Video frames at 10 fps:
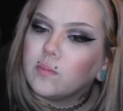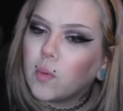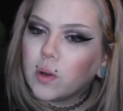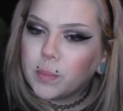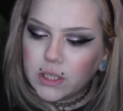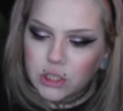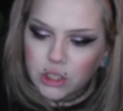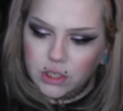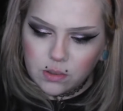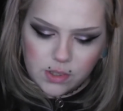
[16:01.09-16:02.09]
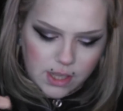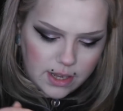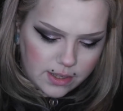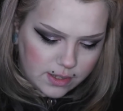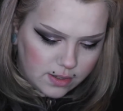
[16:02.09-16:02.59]
peachy tones, I
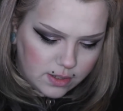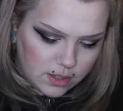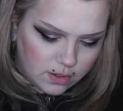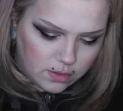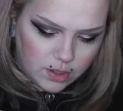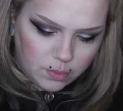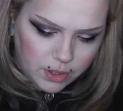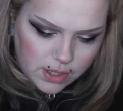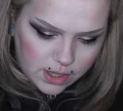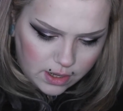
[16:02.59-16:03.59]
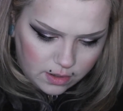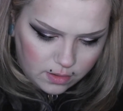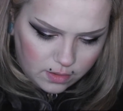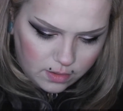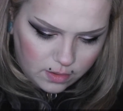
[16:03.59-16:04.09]
guess, is a good way to say it.
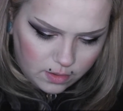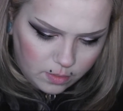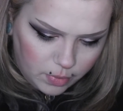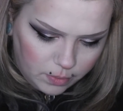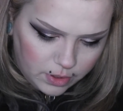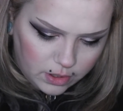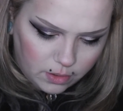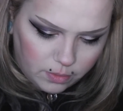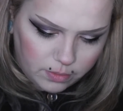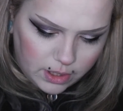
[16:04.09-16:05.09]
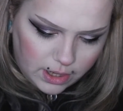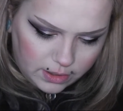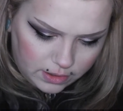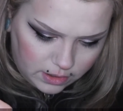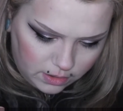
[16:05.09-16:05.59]
Now we're gonna go in with the highlighter.